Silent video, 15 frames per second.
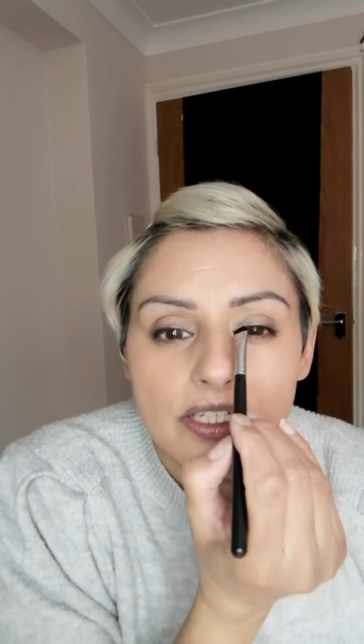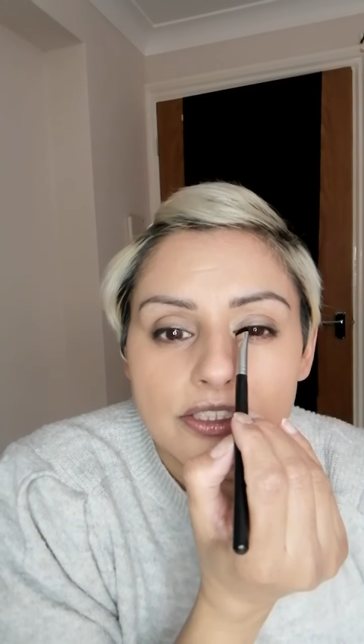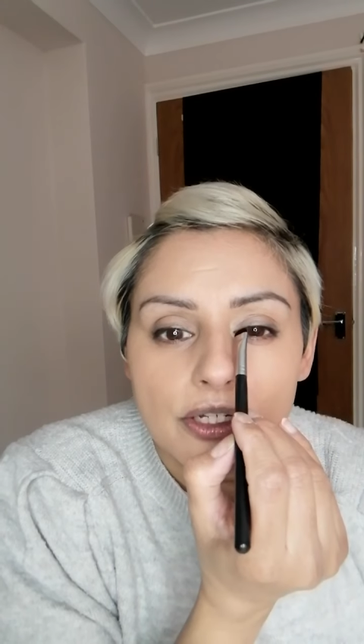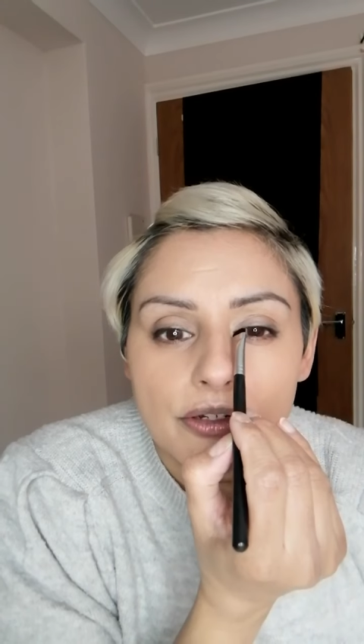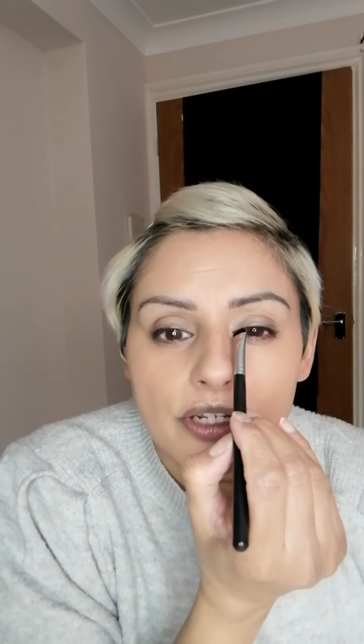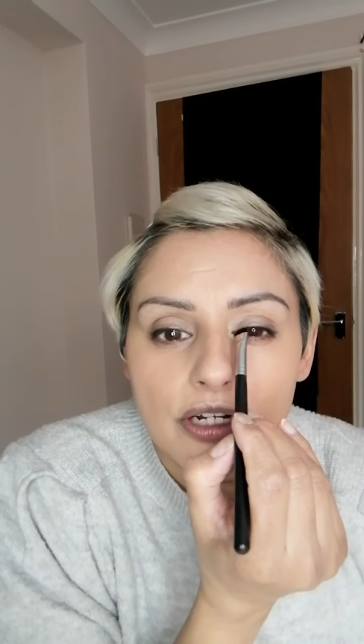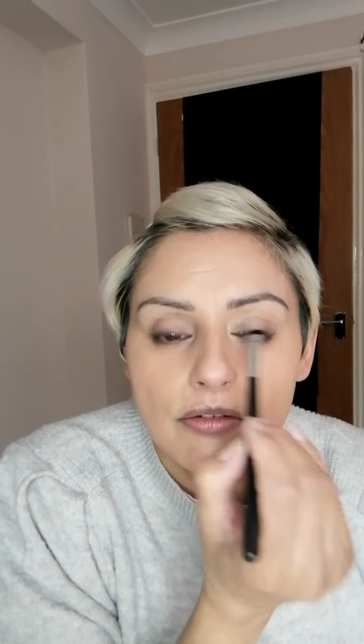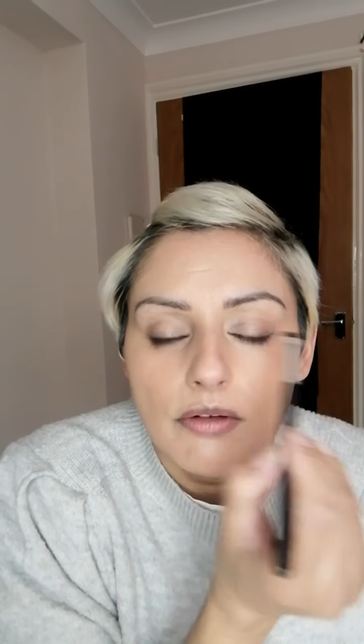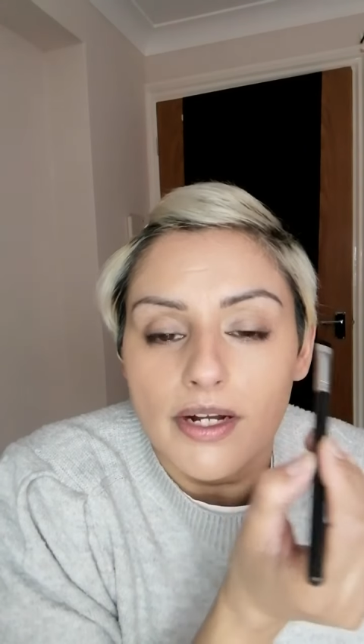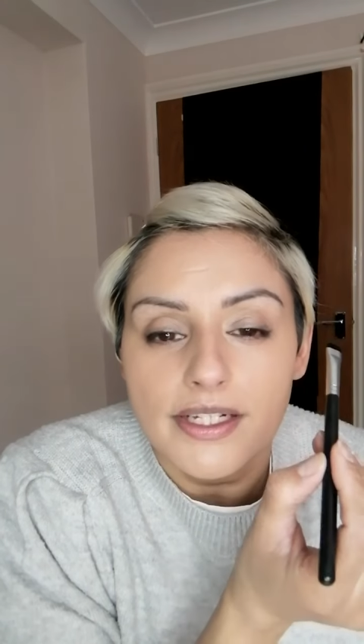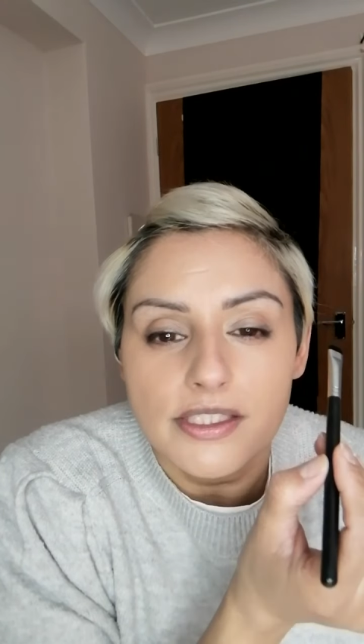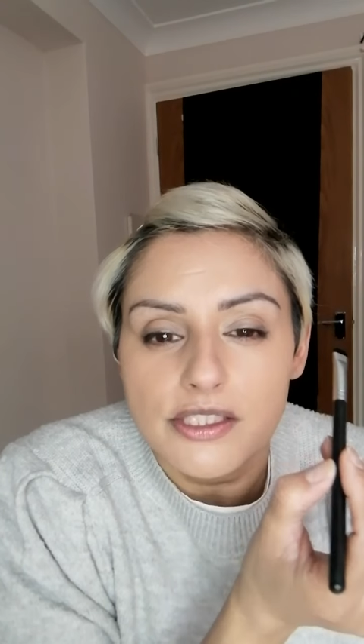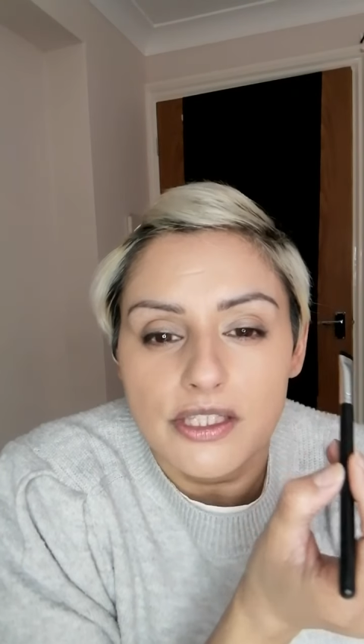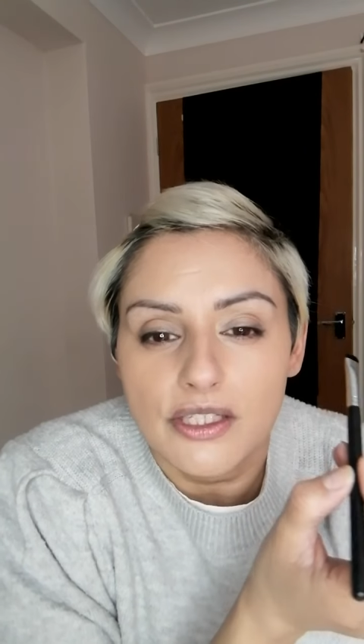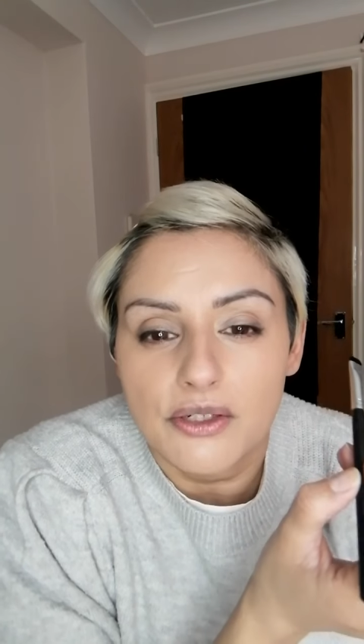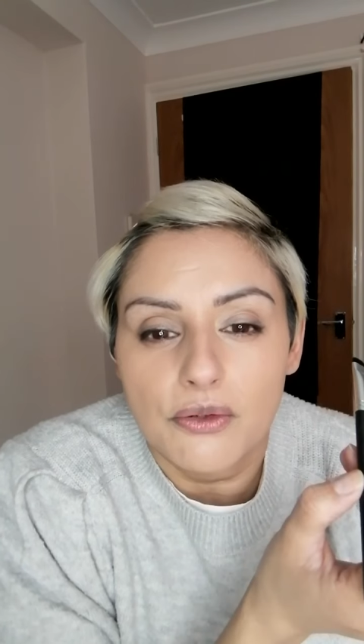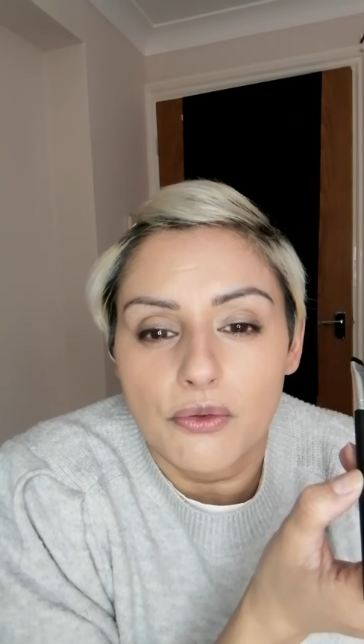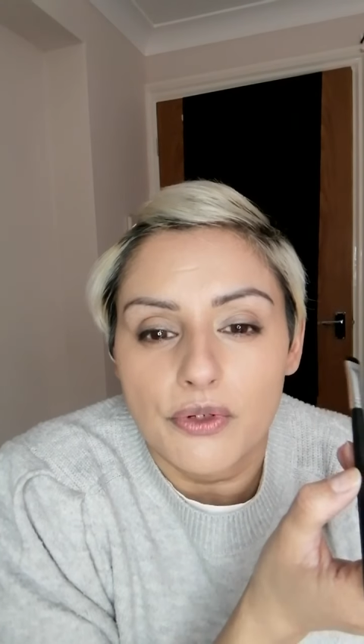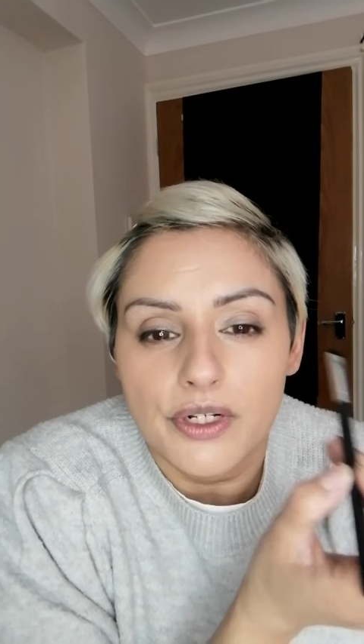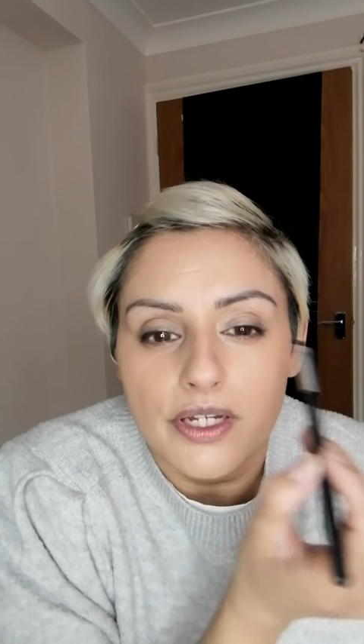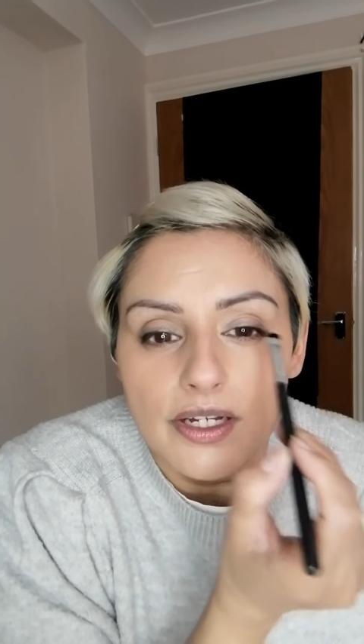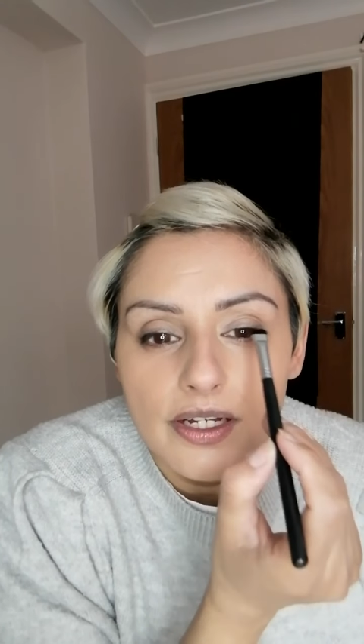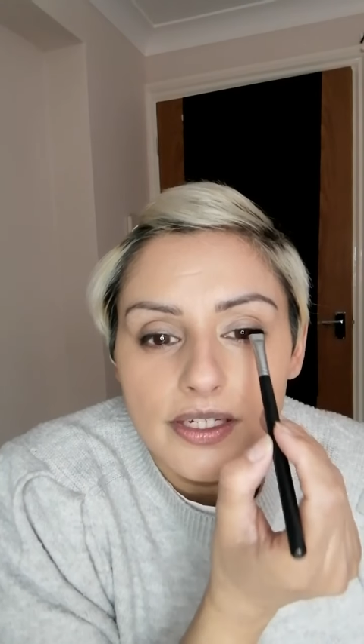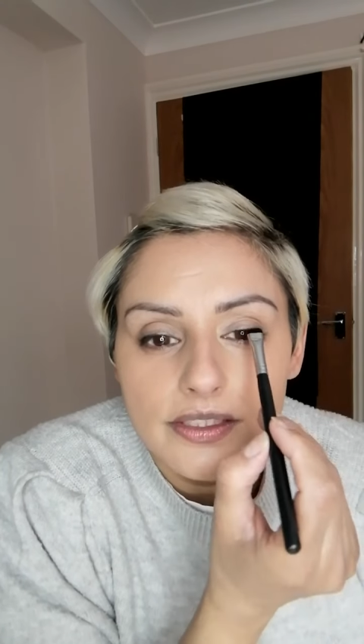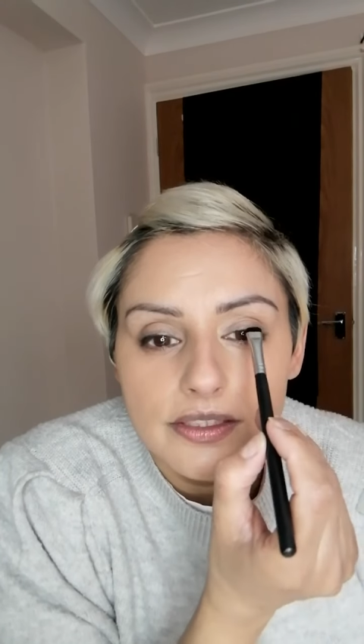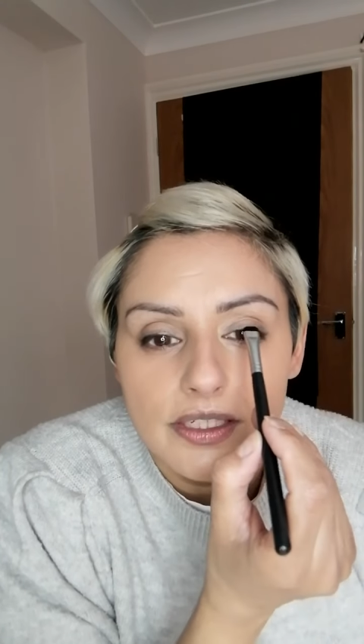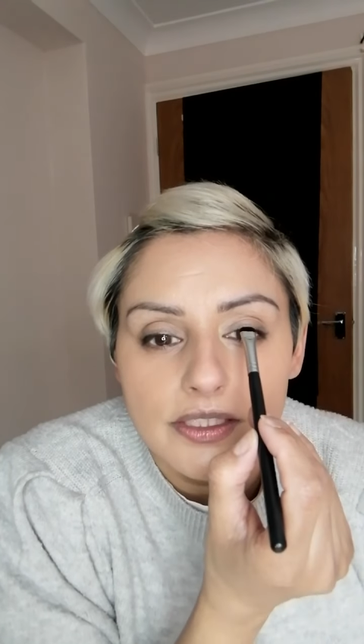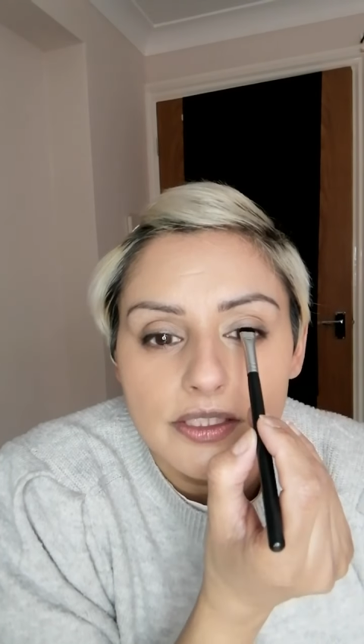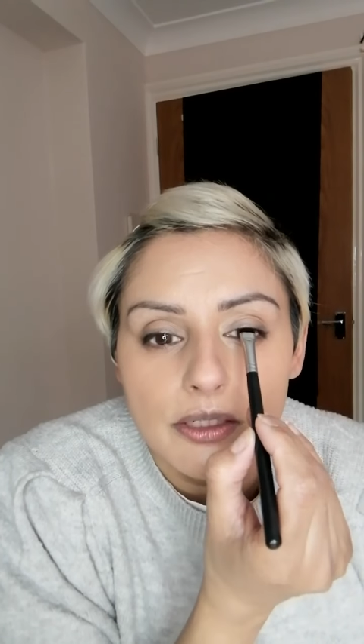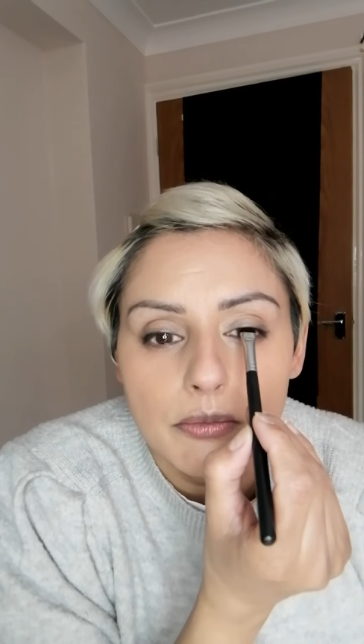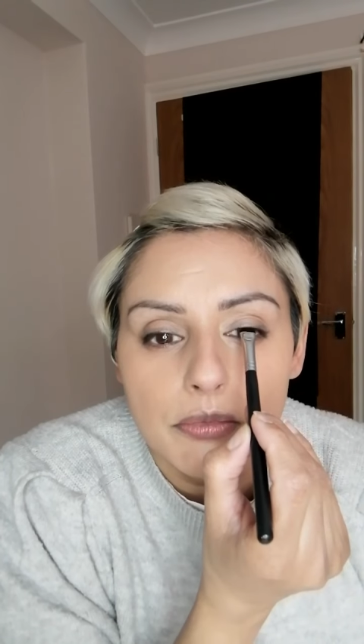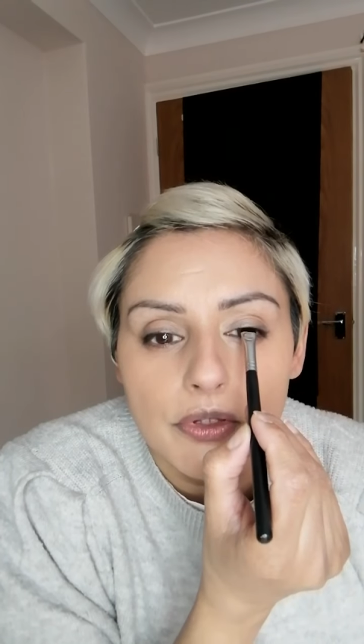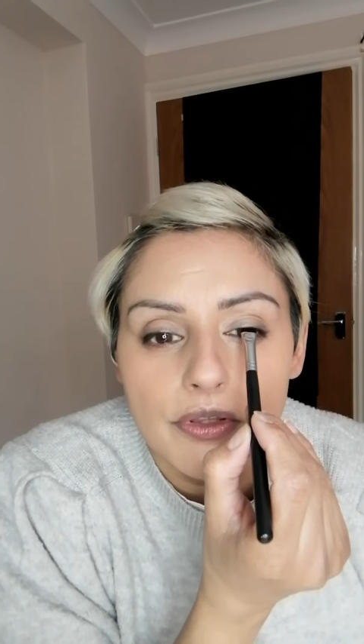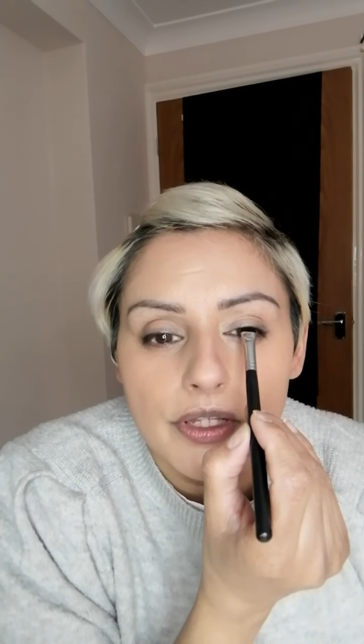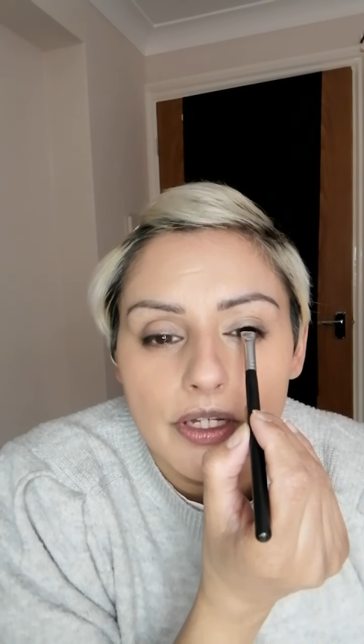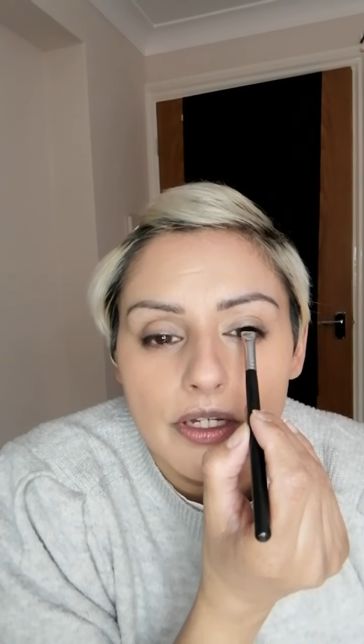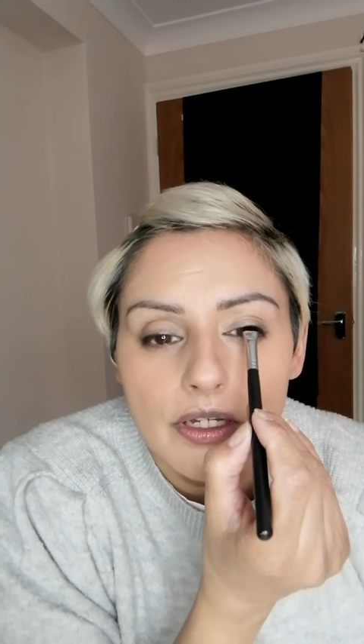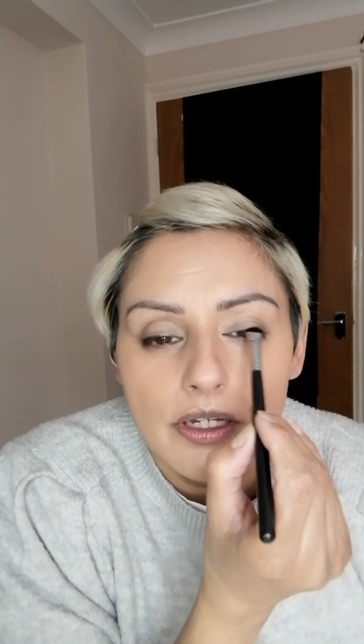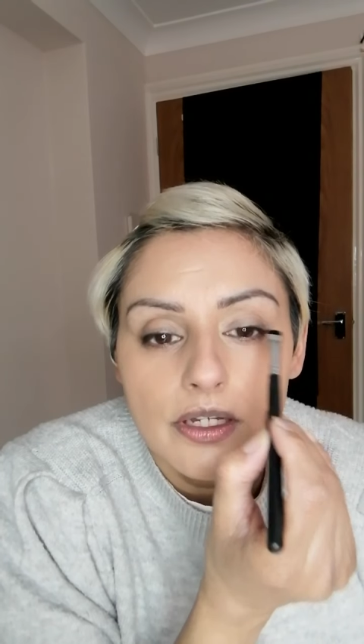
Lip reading: I don't go right into the corner. I don't bother.